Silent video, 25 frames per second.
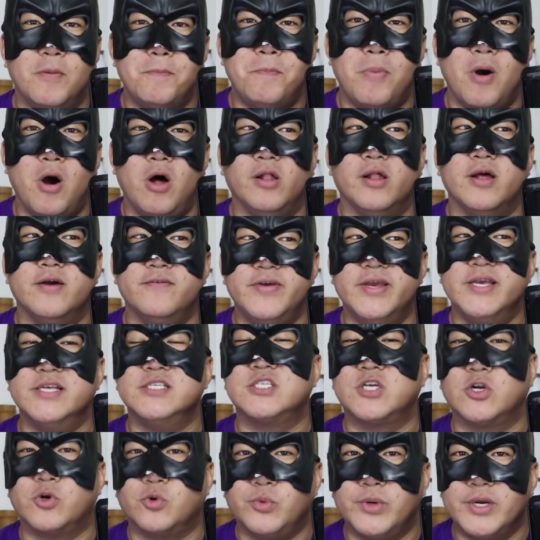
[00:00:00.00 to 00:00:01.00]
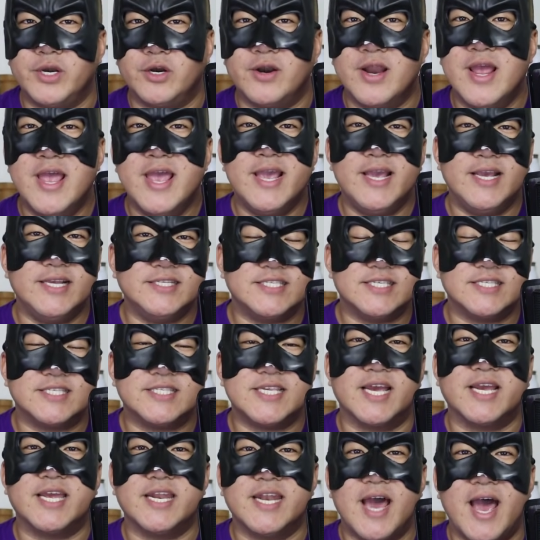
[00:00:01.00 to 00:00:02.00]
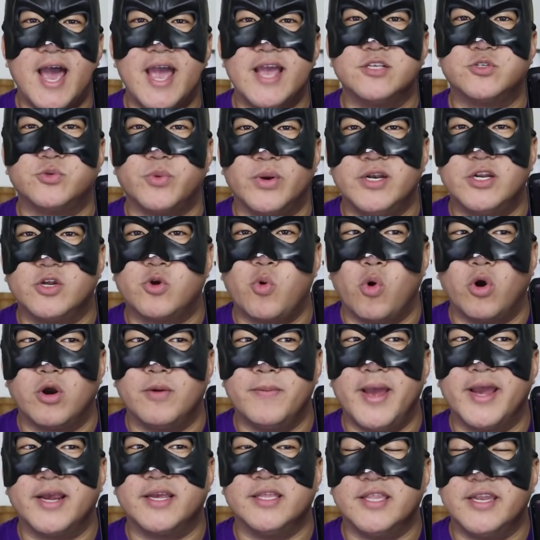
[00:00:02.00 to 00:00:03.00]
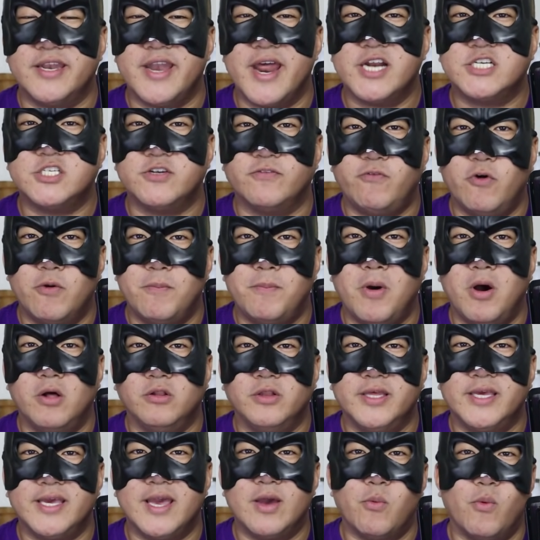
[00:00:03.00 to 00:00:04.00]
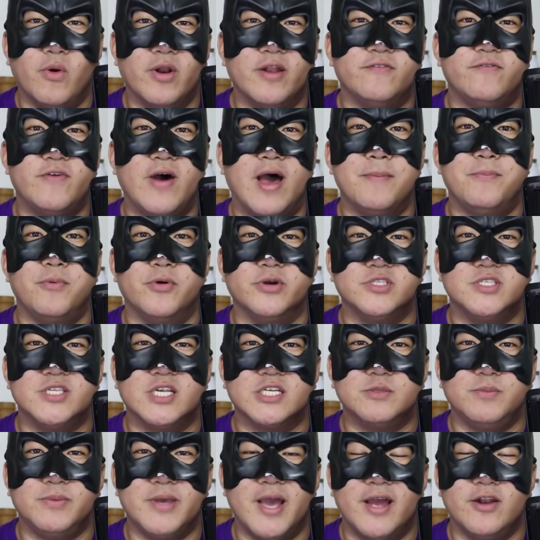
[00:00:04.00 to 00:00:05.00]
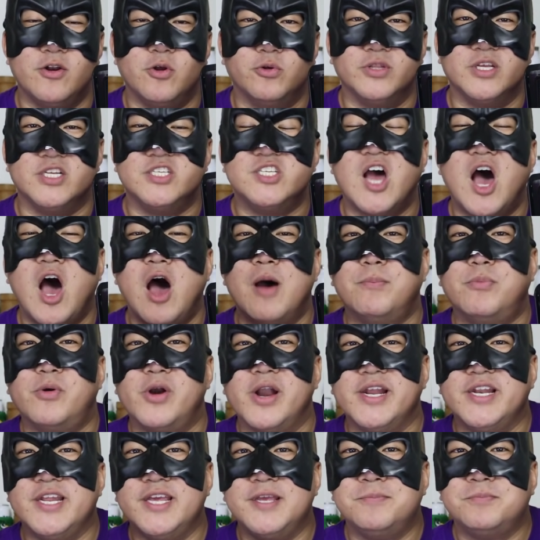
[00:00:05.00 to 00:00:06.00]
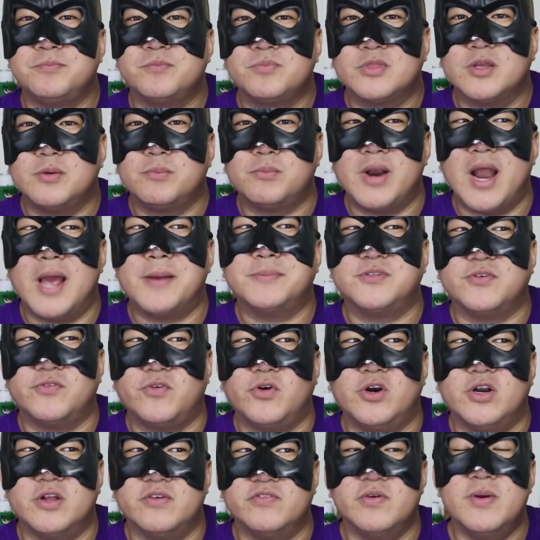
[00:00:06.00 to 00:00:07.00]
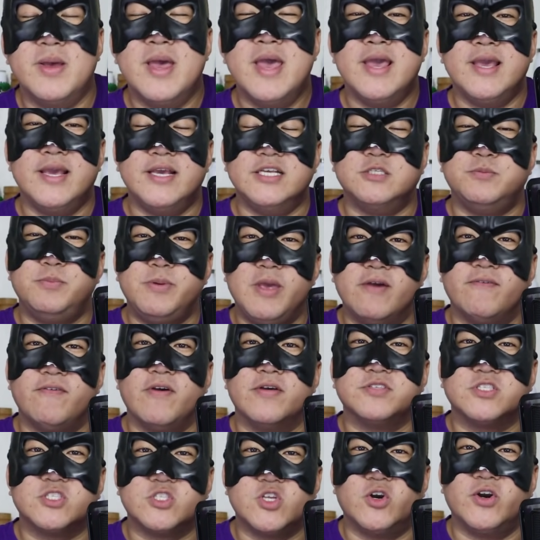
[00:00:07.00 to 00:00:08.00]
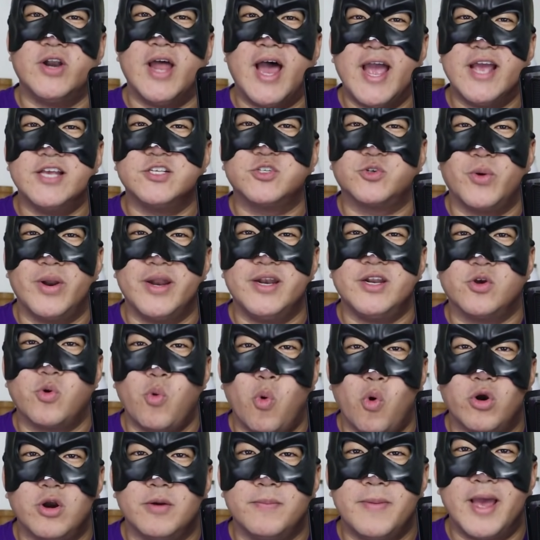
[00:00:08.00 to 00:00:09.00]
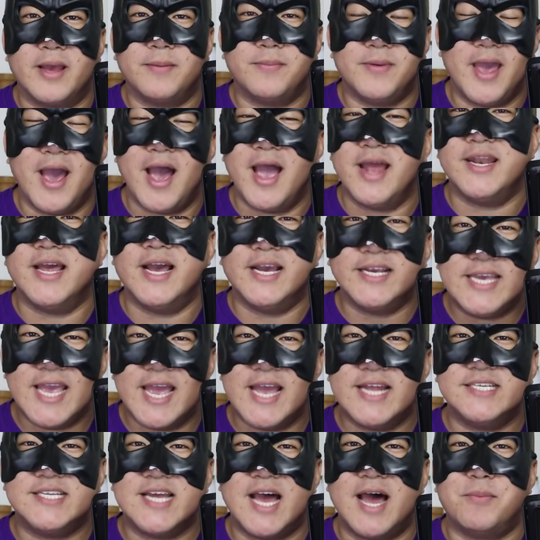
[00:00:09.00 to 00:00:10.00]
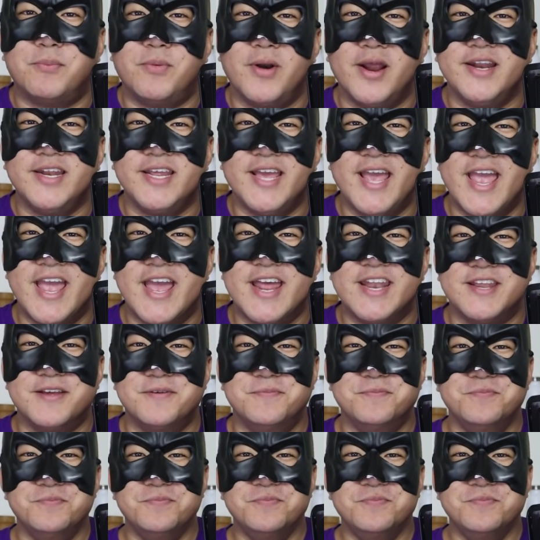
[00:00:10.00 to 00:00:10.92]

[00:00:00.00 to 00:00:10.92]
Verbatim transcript: football of his career. He's a second highest rated quarterback in the National Football League at 105.6 behind only Tom Brady. Perhaps you've heard of him. He's PFF's third highest graded quarterback behind, again, Tom Brady and